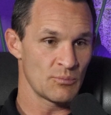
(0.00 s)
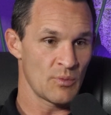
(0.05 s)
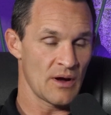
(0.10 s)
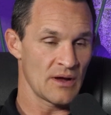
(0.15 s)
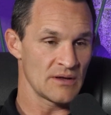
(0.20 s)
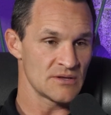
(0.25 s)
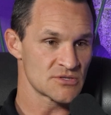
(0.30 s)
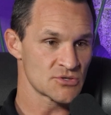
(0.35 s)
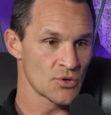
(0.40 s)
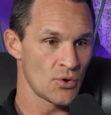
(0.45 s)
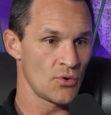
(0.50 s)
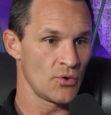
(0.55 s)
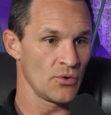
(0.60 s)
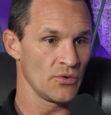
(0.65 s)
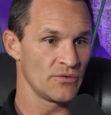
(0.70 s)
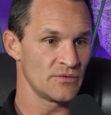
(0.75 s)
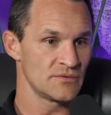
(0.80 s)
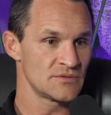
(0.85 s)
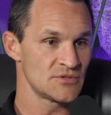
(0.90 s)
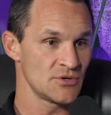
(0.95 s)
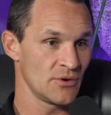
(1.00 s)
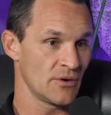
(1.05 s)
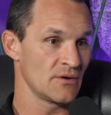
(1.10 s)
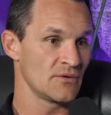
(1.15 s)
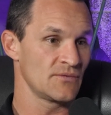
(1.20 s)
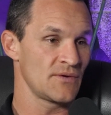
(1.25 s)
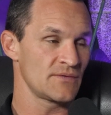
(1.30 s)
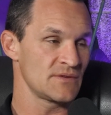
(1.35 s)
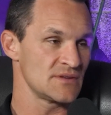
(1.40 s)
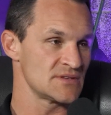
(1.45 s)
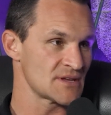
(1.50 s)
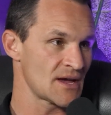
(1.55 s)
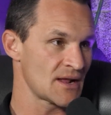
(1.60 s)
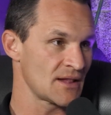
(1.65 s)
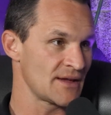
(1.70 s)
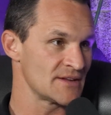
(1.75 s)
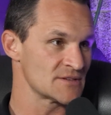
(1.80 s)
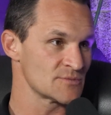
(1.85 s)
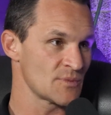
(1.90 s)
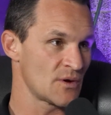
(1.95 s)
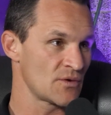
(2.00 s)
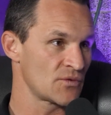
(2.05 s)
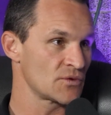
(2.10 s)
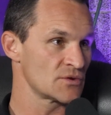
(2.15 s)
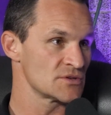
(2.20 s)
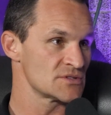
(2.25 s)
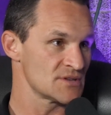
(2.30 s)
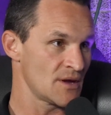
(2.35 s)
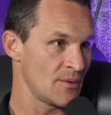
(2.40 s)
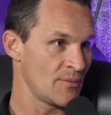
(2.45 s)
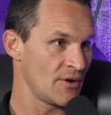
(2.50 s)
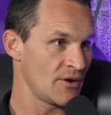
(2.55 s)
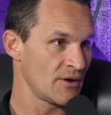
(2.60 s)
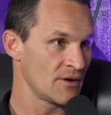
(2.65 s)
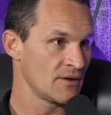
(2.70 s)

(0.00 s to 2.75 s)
I sold 250 satellites my first summer.